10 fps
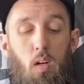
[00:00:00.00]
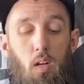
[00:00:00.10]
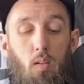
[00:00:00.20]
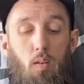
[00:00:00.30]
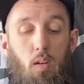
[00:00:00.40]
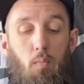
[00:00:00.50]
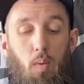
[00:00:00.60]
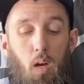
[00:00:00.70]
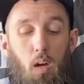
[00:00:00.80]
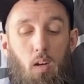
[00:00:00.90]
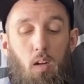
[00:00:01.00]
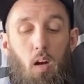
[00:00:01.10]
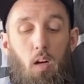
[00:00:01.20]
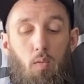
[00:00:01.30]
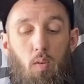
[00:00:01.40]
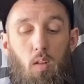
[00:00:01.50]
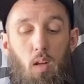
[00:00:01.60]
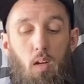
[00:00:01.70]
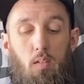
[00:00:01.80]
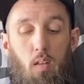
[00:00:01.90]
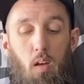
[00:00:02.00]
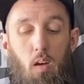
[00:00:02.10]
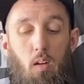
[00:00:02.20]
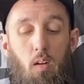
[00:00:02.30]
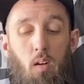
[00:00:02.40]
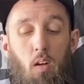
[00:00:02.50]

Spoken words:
In looking back, I realized that